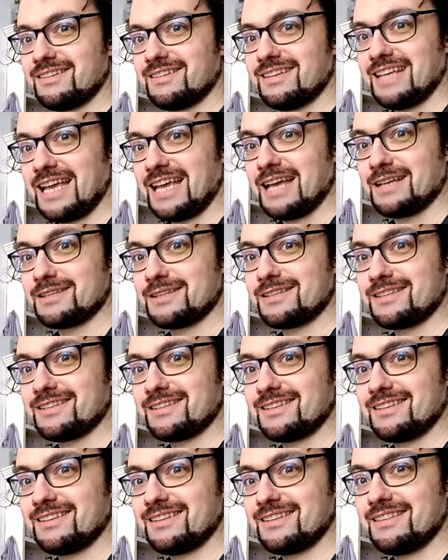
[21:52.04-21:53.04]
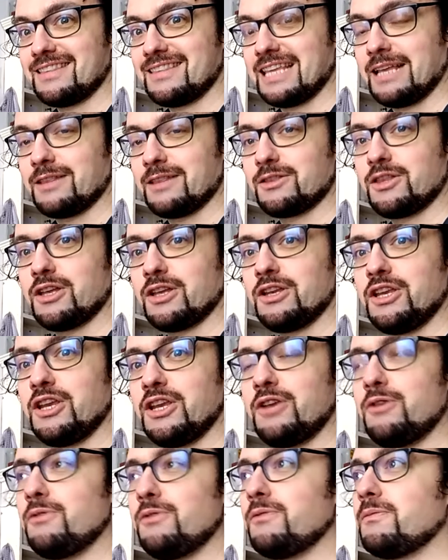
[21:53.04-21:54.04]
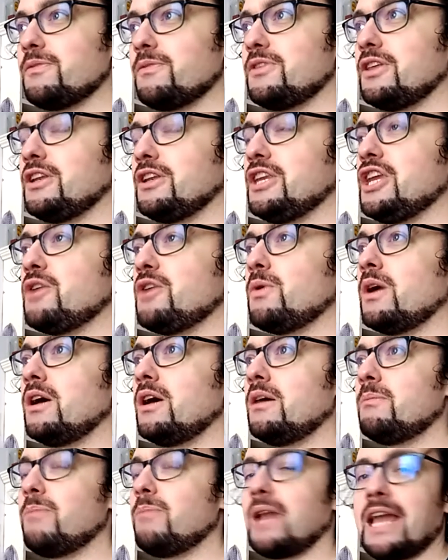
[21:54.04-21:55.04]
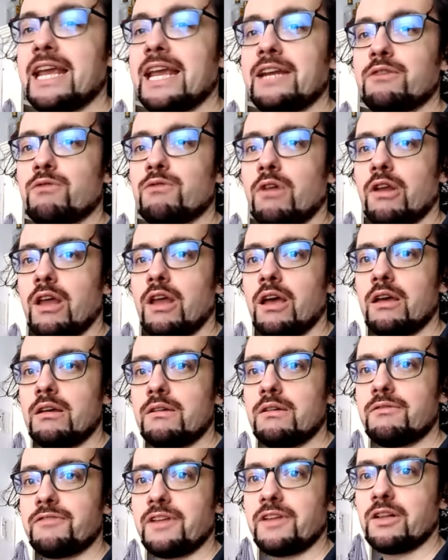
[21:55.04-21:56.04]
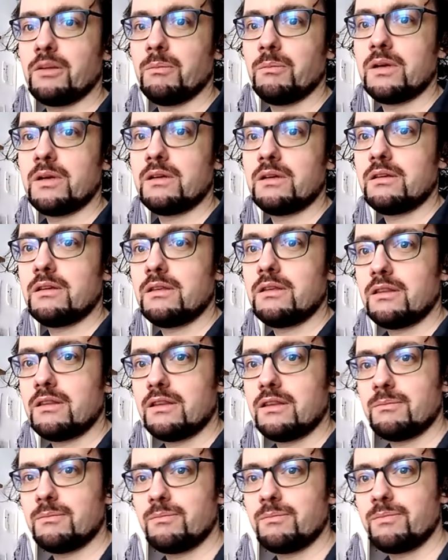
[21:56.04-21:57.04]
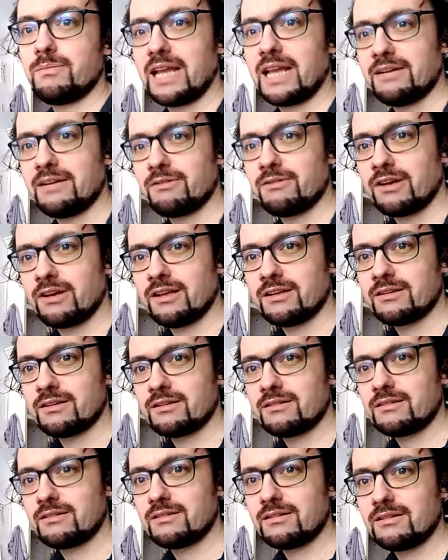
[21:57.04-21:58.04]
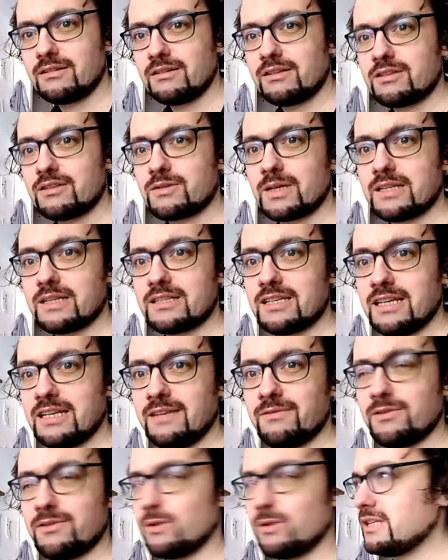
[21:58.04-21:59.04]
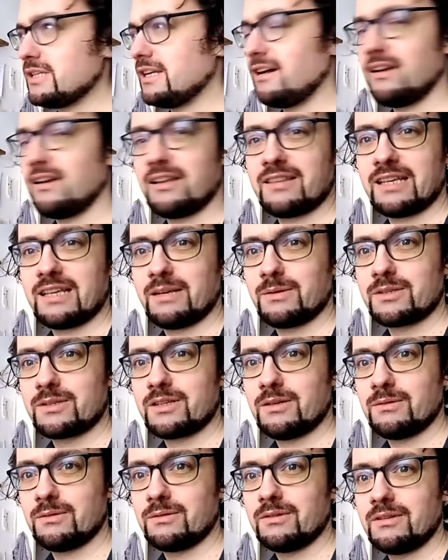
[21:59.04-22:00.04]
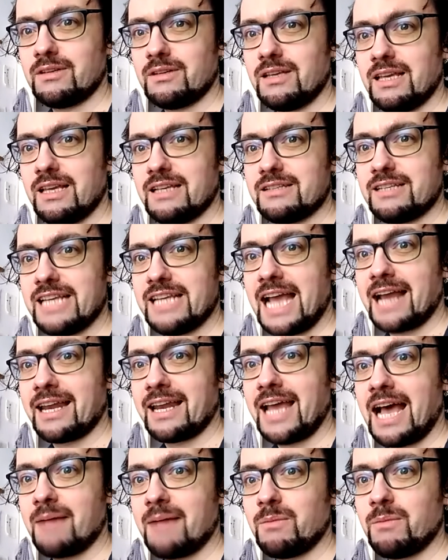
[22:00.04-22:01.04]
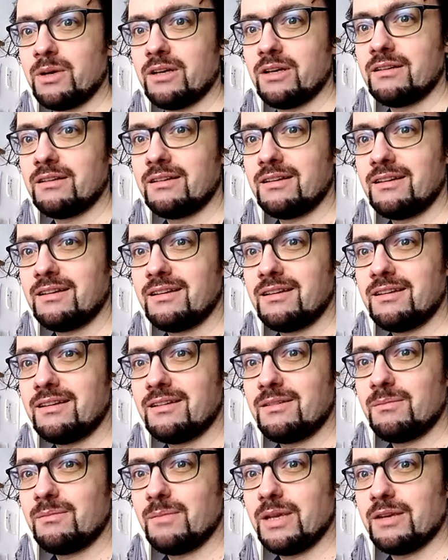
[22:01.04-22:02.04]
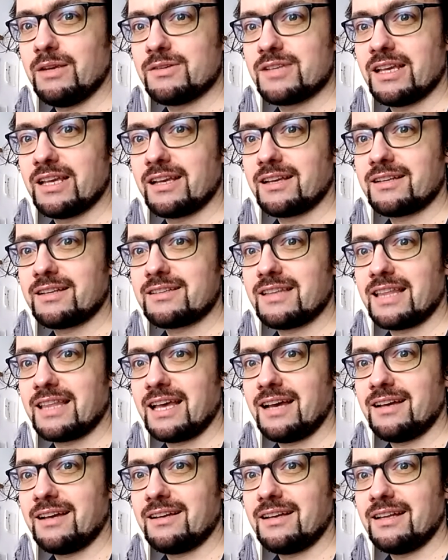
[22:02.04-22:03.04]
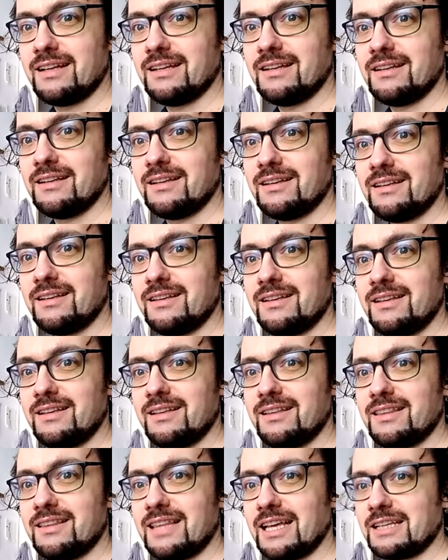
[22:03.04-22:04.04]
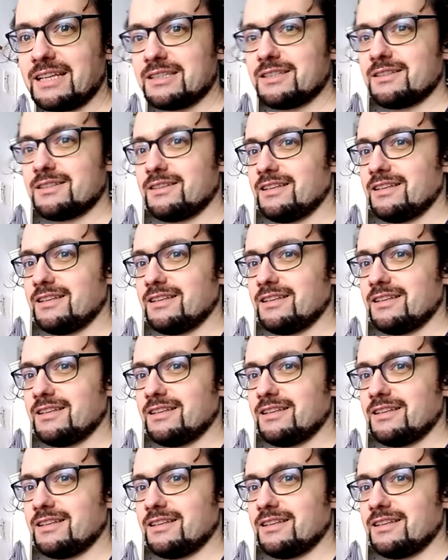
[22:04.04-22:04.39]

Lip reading: Yeah. The newer Blade Runner film, the Blade Runner 2049, I think it's called. It's Jan Hammer music to that, and that's